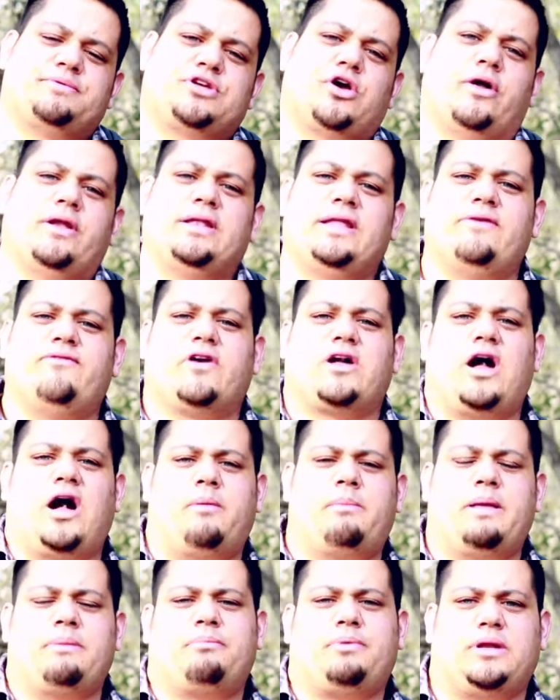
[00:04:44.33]
Go ahead and leave a
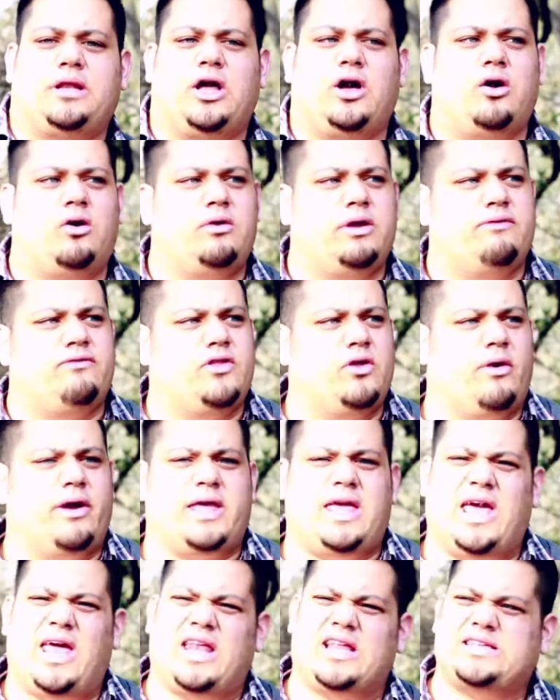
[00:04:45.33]
comment below, even though I
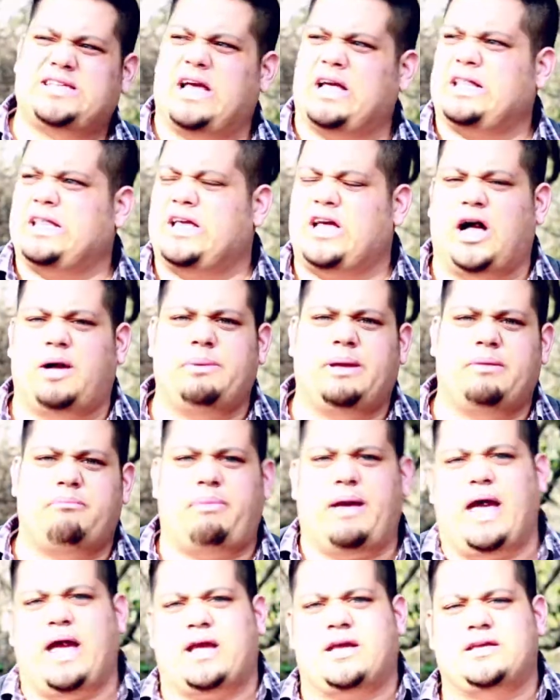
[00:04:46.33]
can't exactly comment
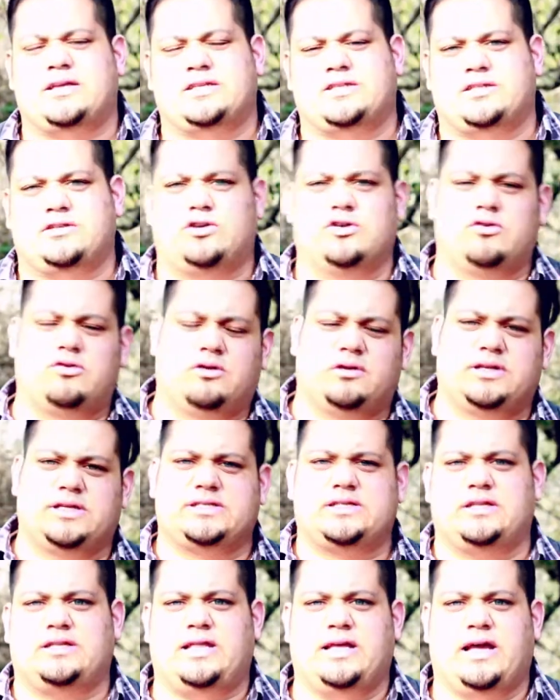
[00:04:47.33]
back because Google
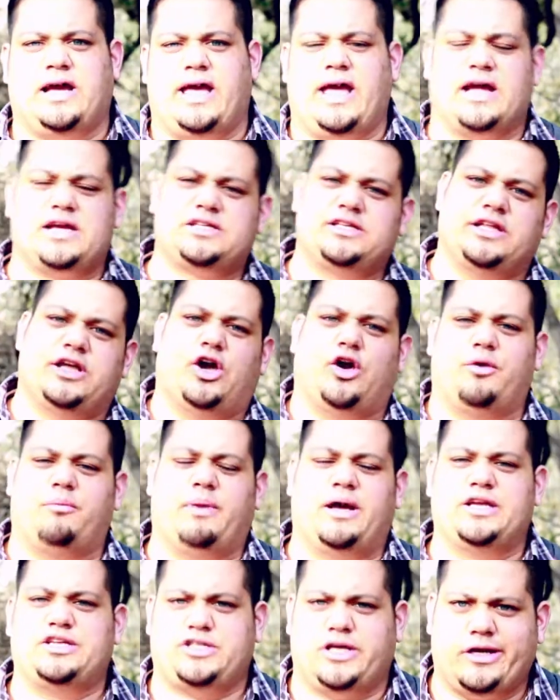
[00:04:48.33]
doesn't think I actually own
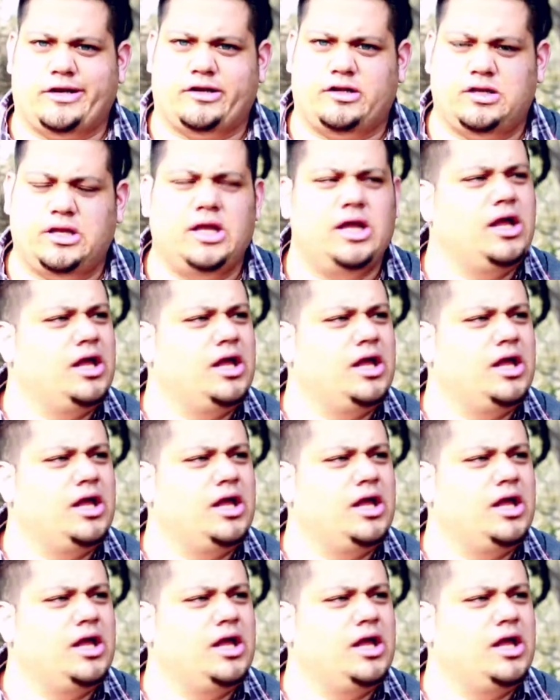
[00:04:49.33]
my channel.